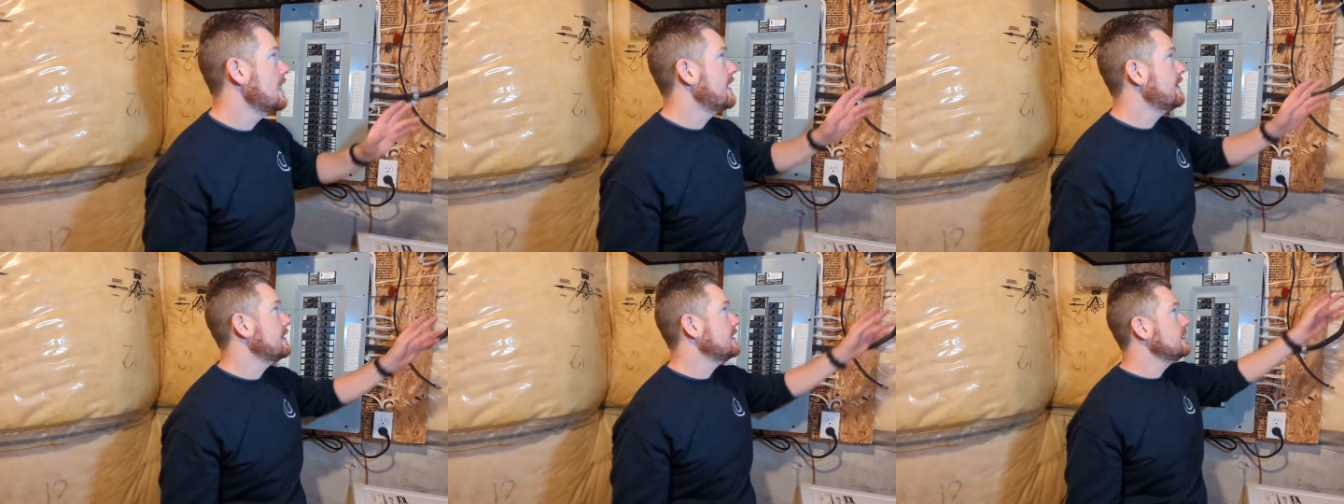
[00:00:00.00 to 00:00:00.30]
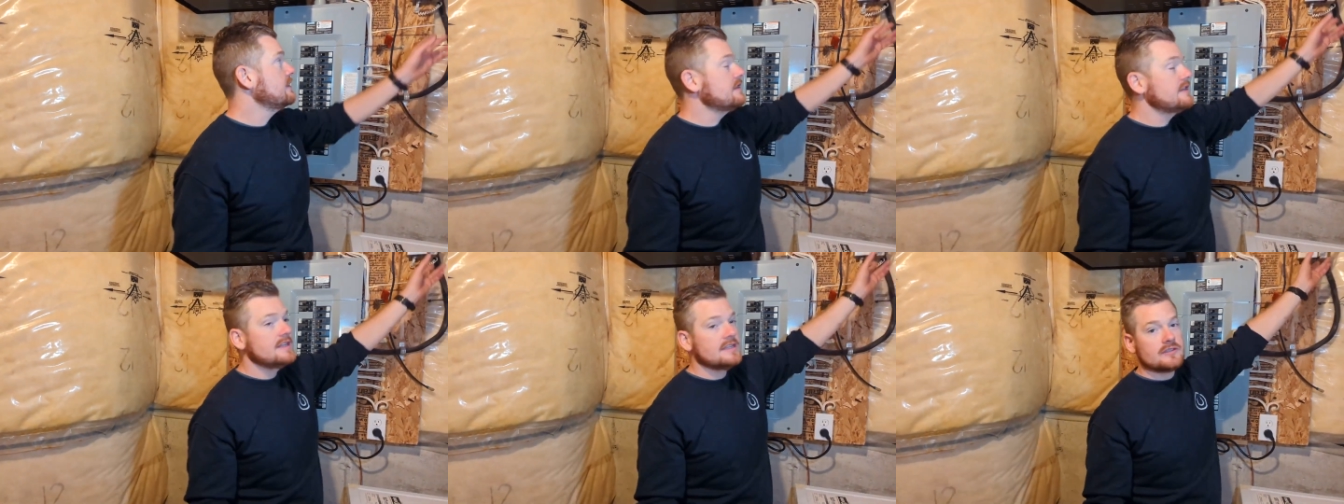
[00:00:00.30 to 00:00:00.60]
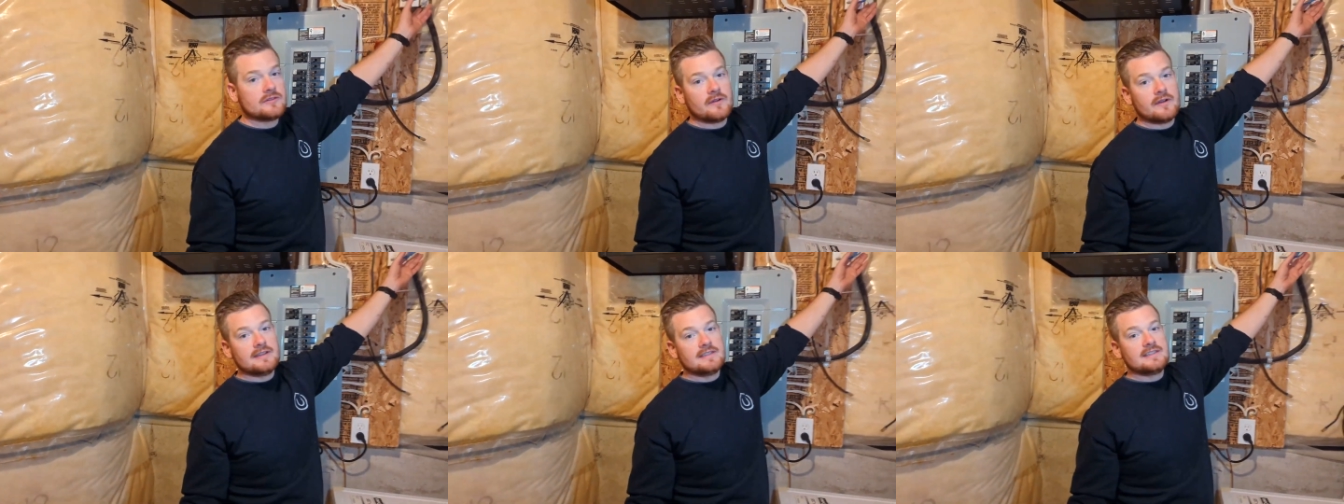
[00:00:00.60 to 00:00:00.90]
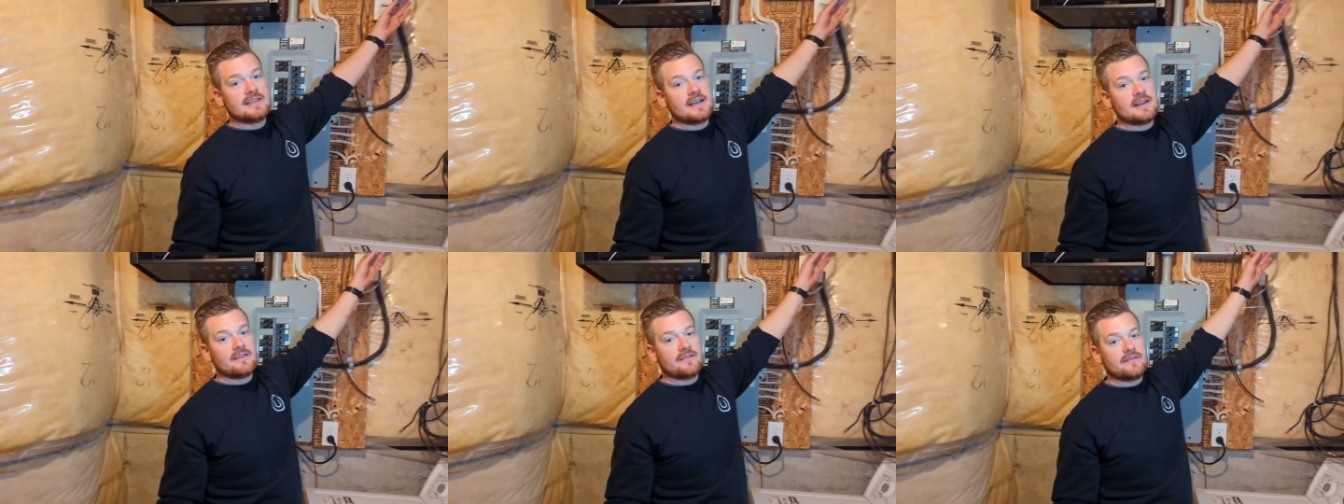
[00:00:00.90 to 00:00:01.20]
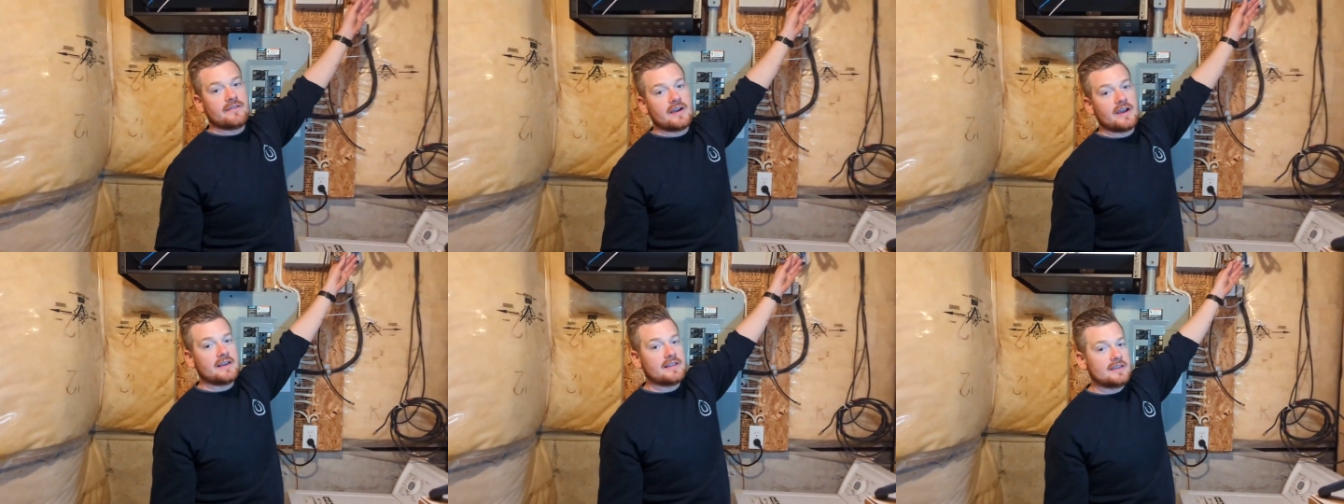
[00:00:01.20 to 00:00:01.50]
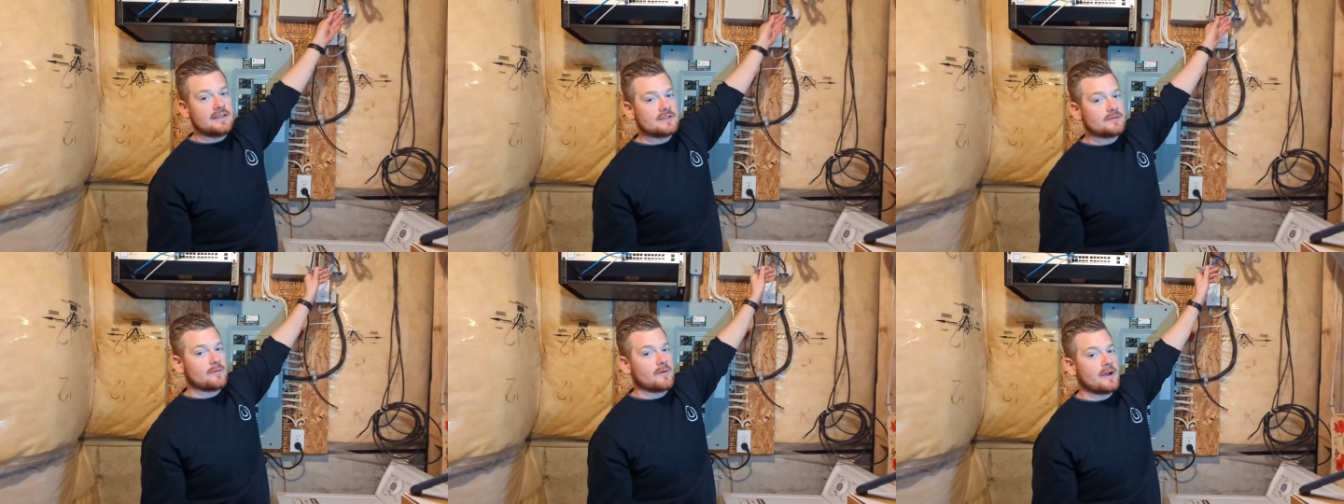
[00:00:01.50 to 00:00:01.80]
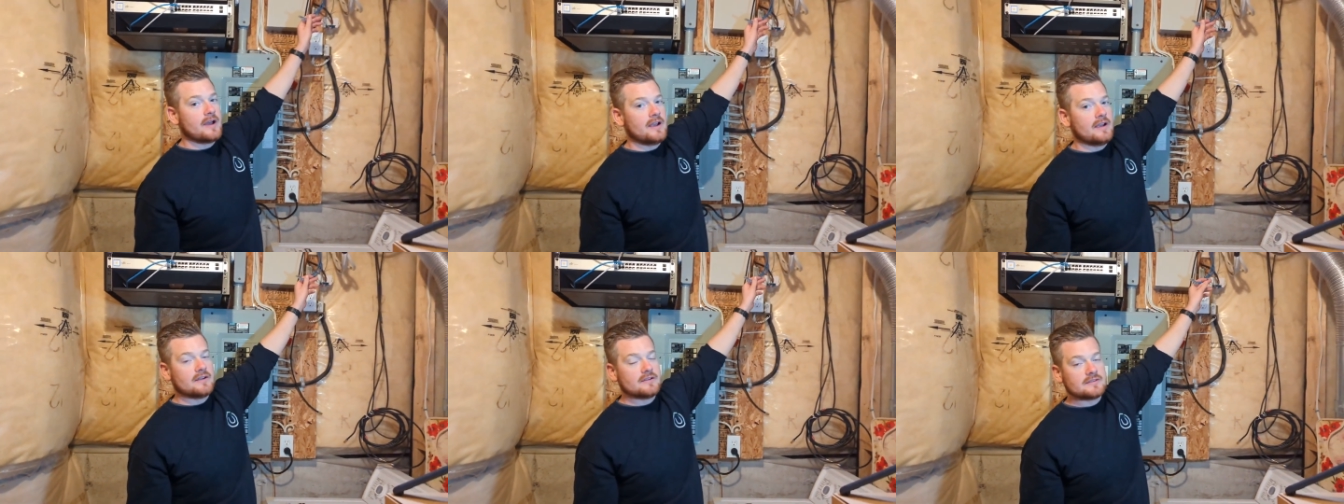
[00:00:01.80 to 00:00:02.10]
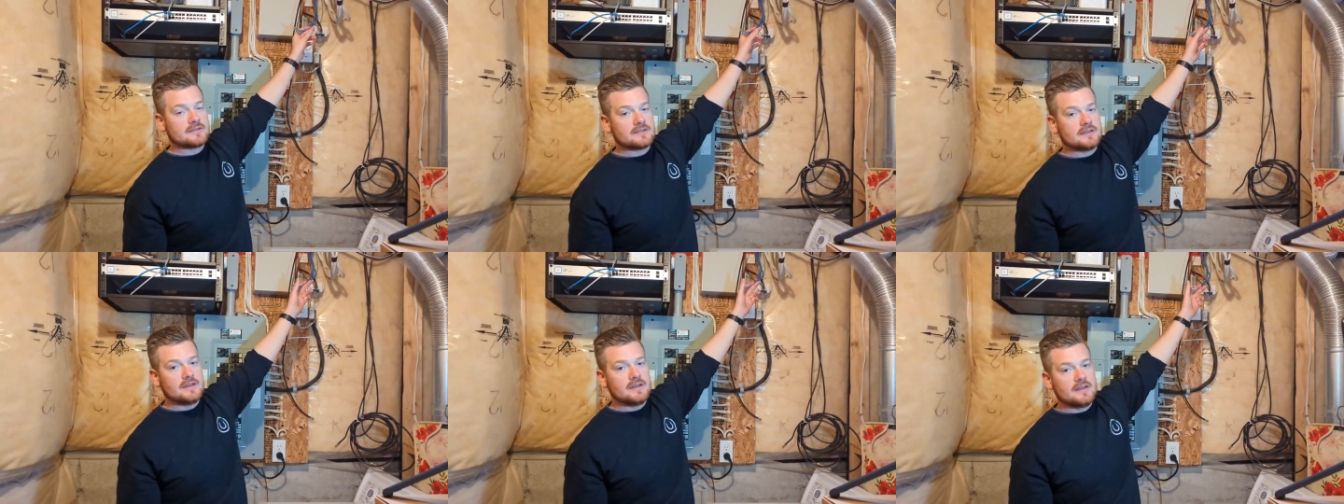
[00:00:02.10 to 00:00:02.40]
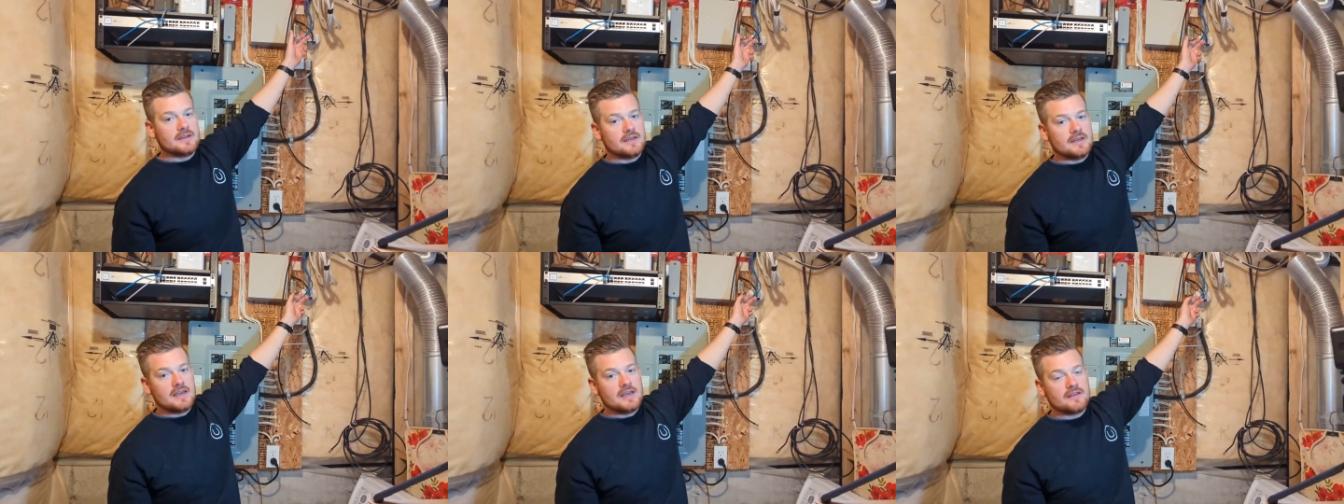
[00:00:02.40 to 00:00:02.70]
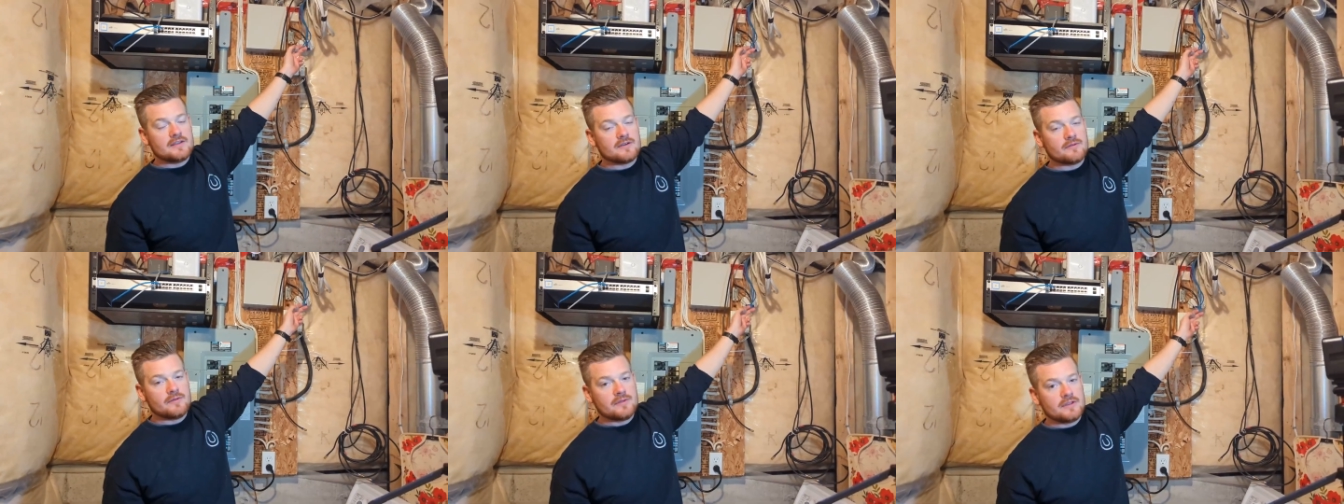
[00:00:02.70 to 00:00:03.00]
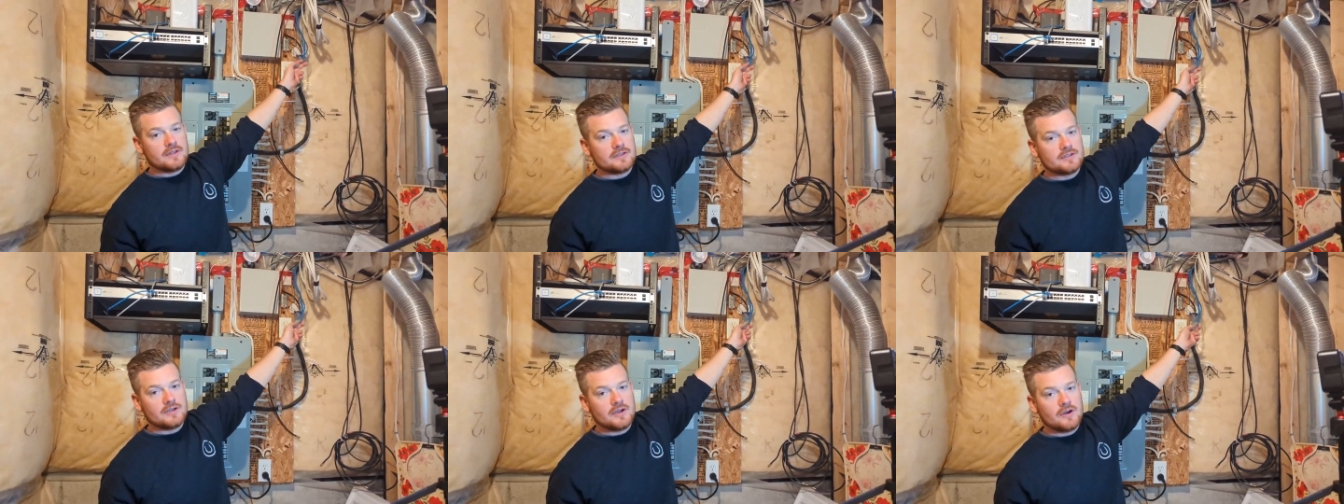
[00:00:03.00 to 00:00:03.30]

And then you need to identify these wires either with a